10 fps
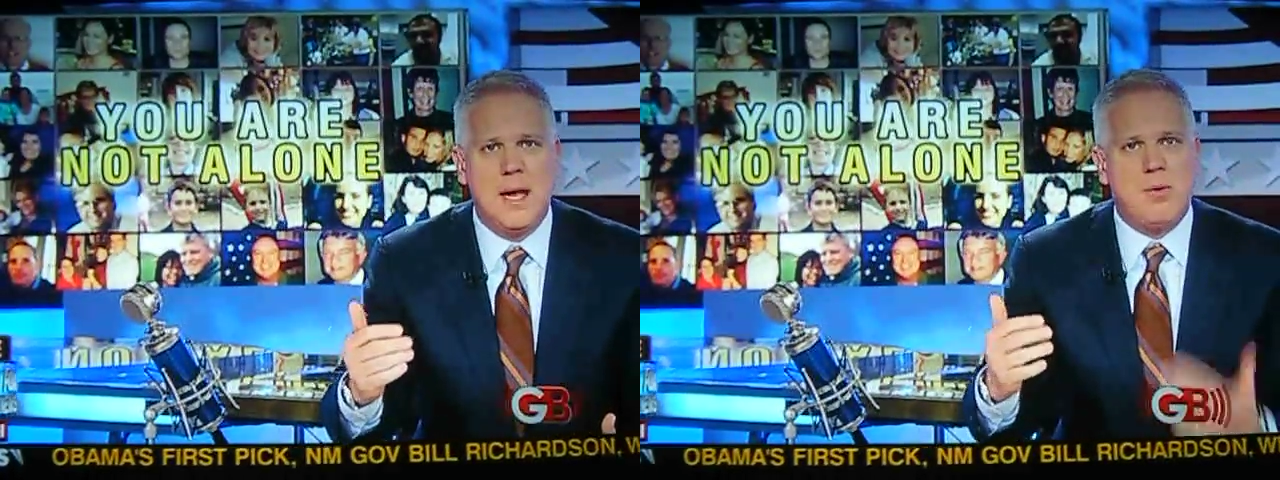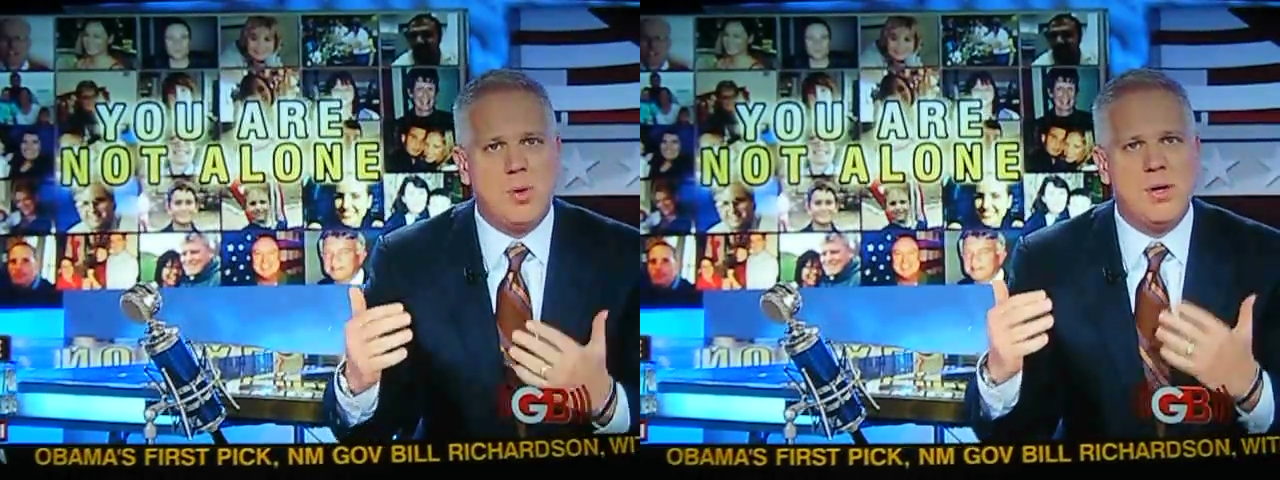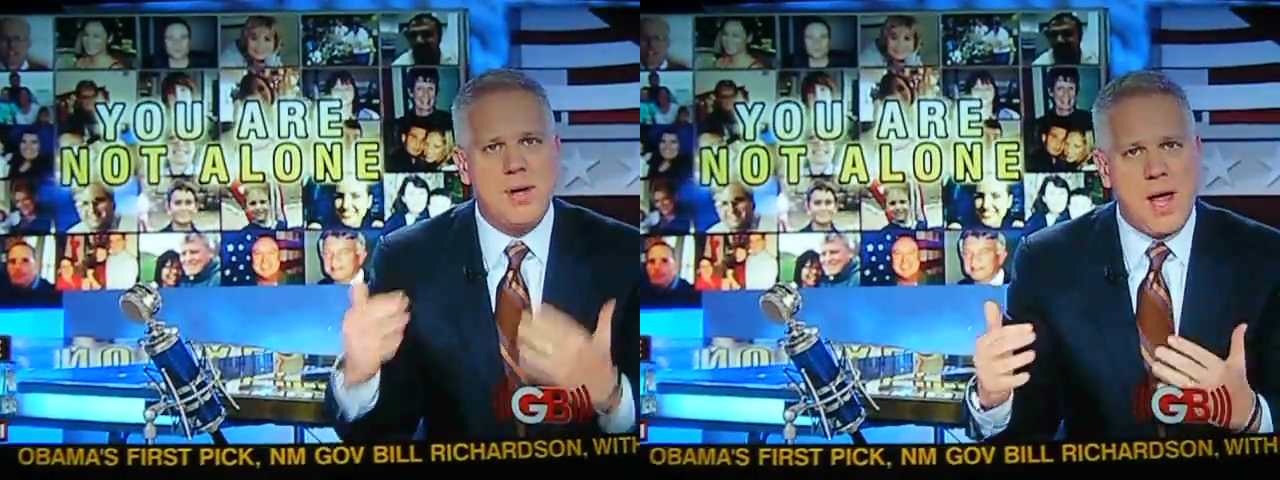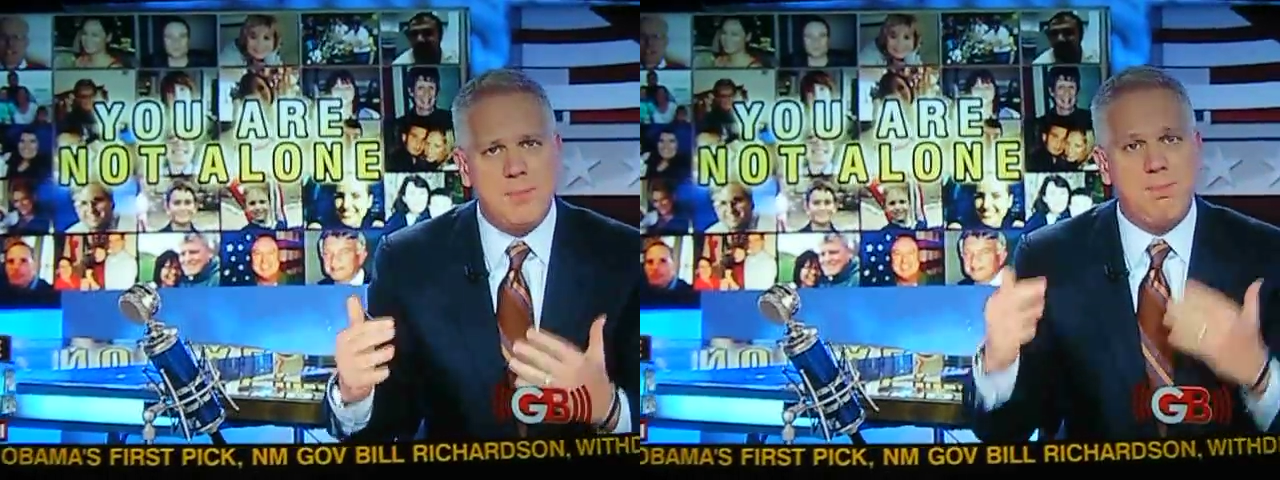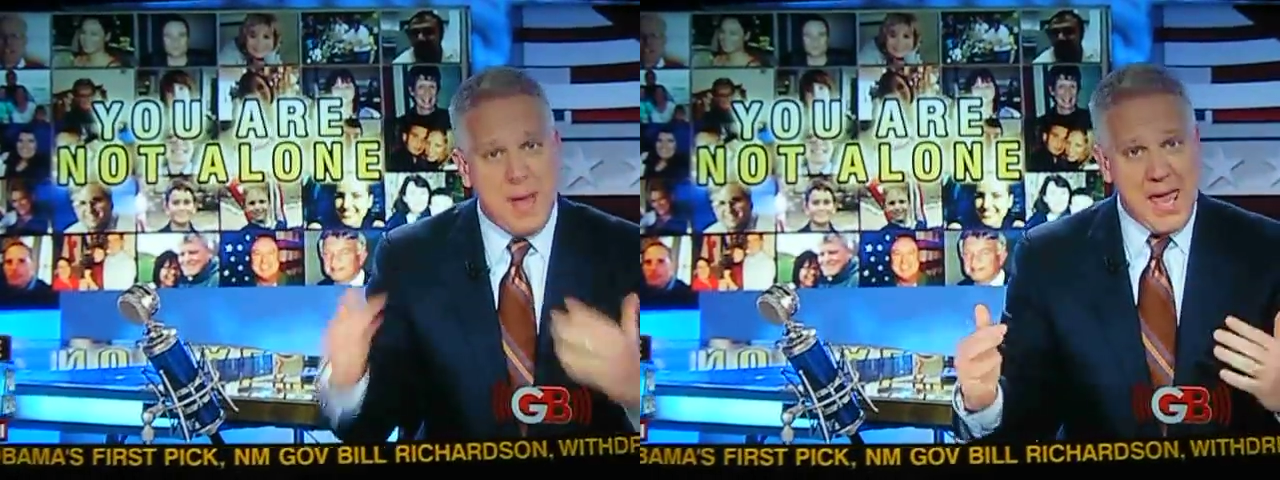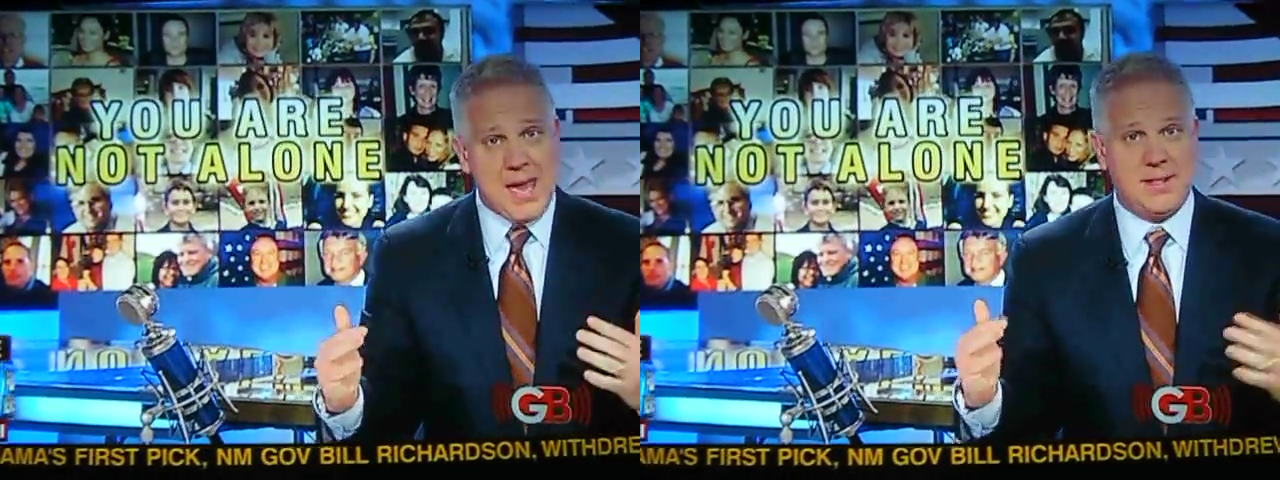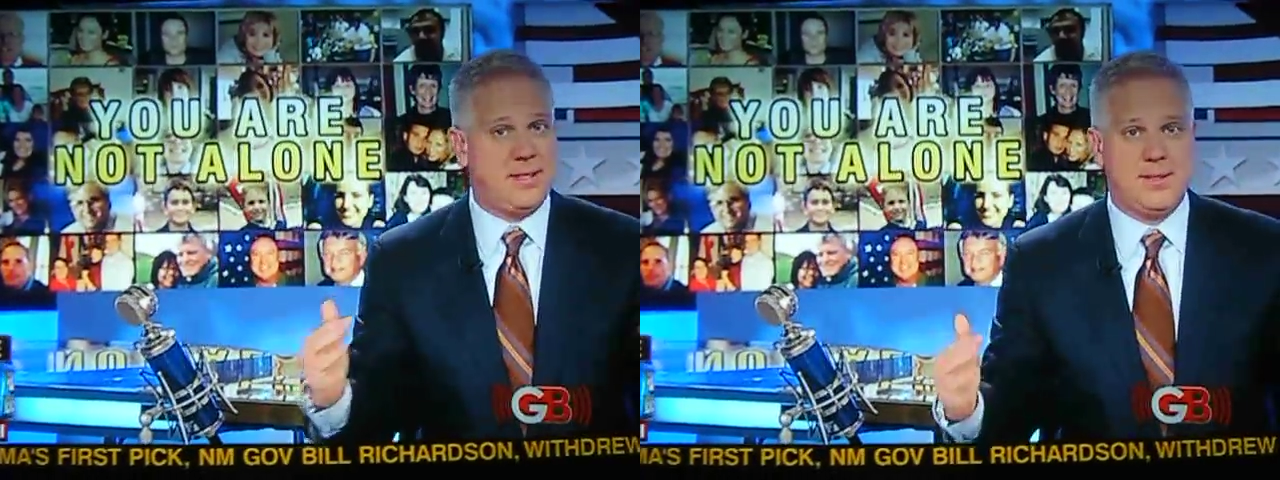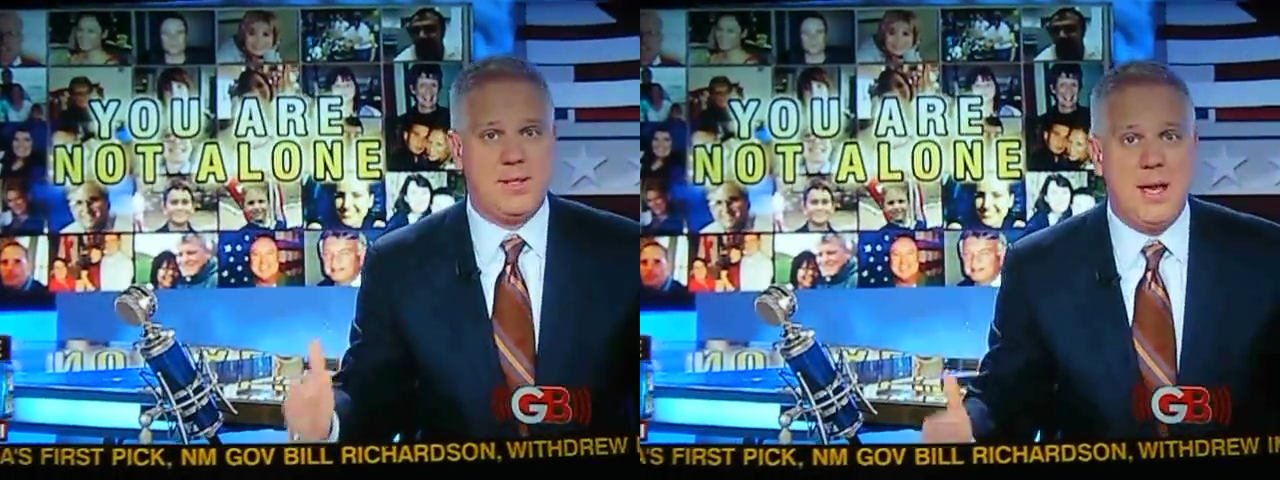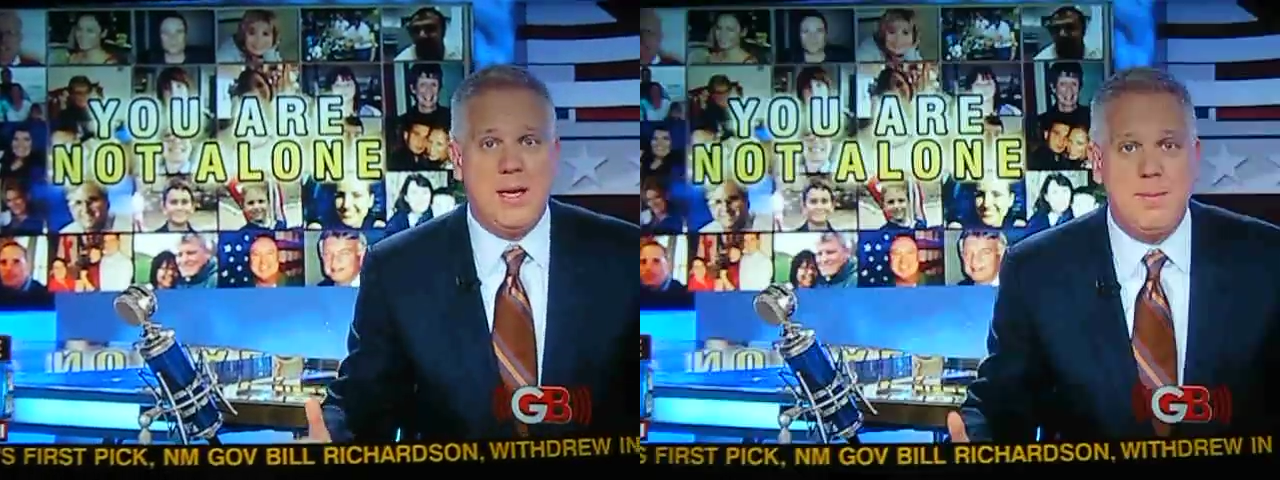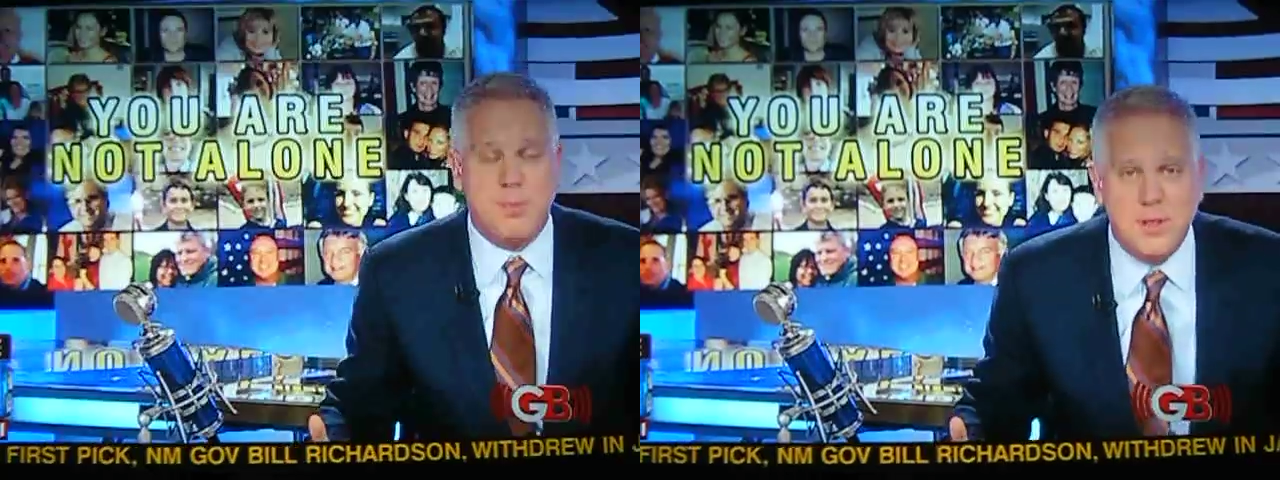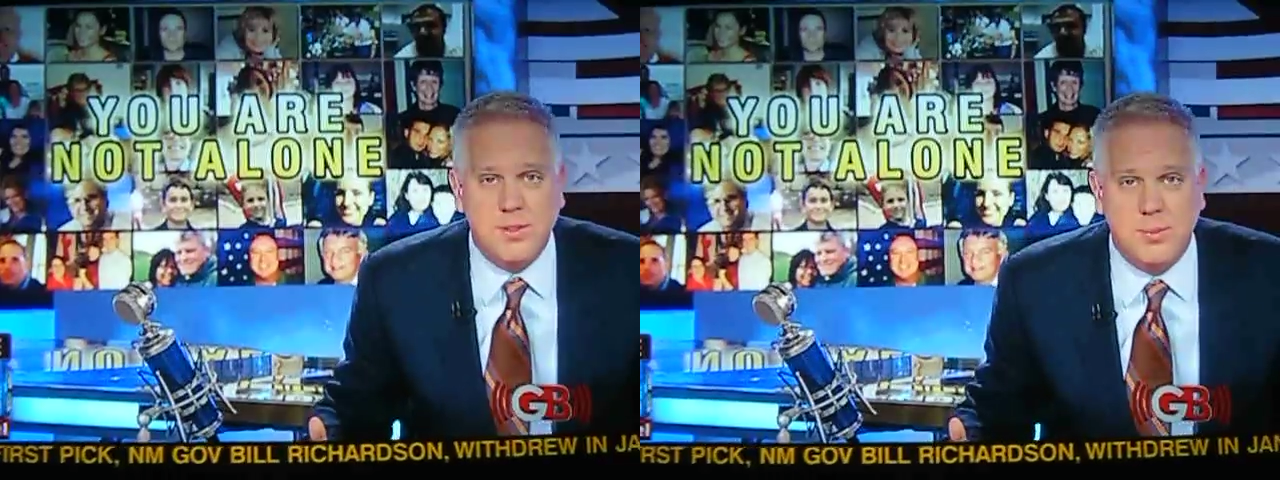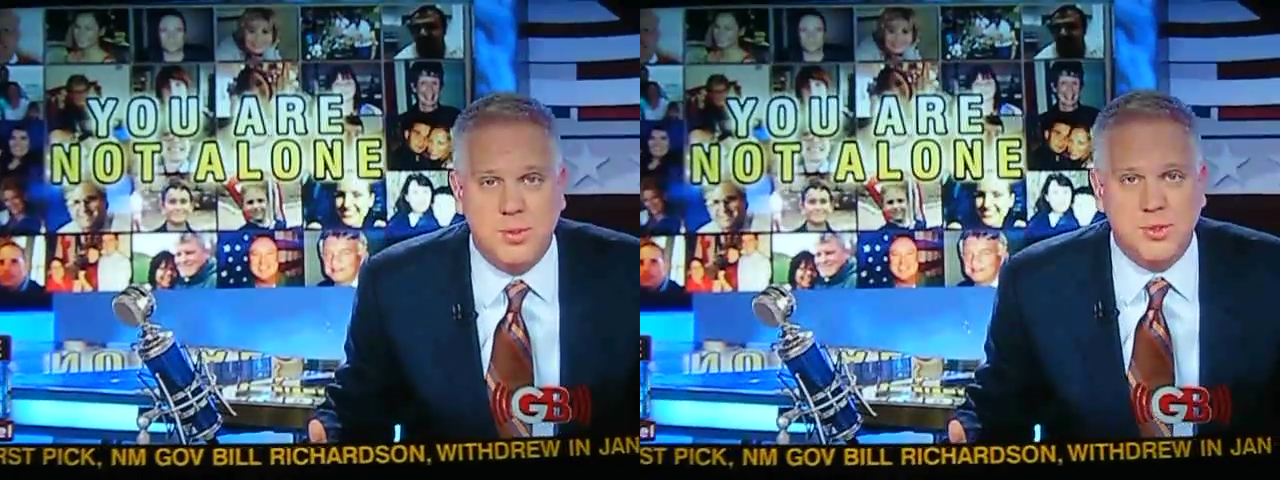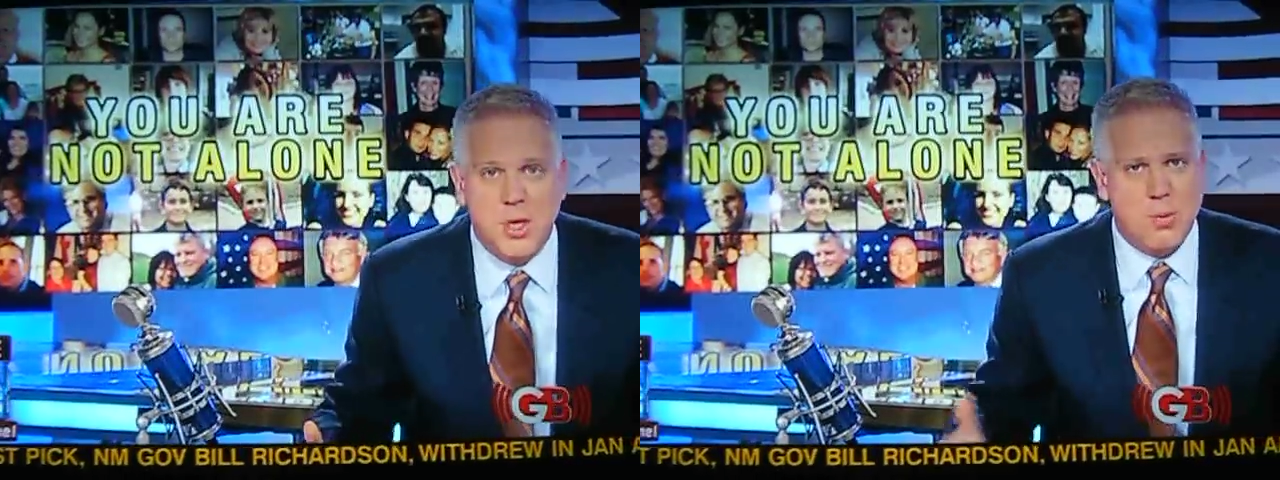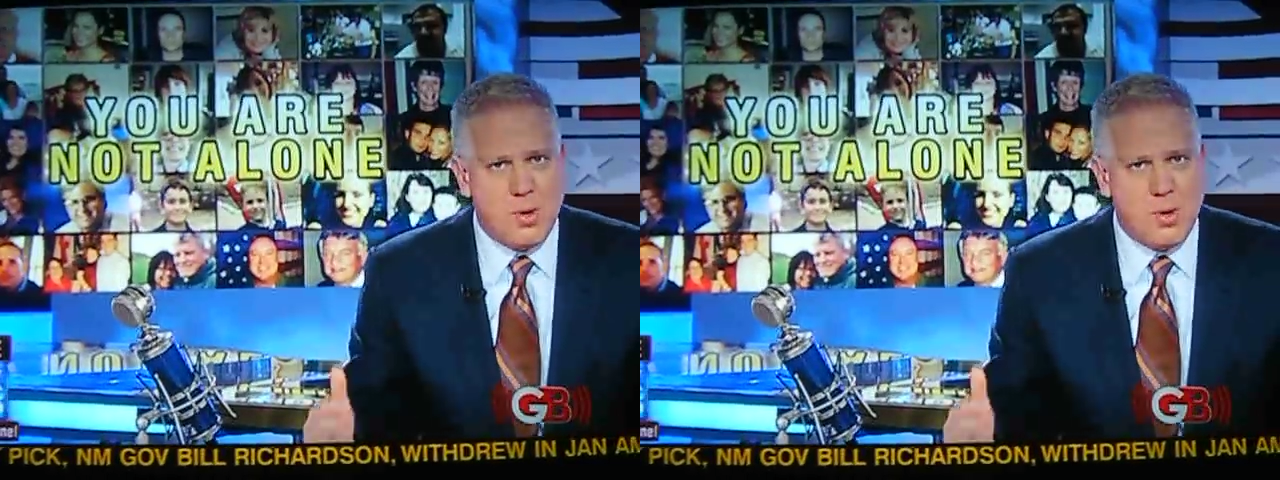and we're not pegged to any principles.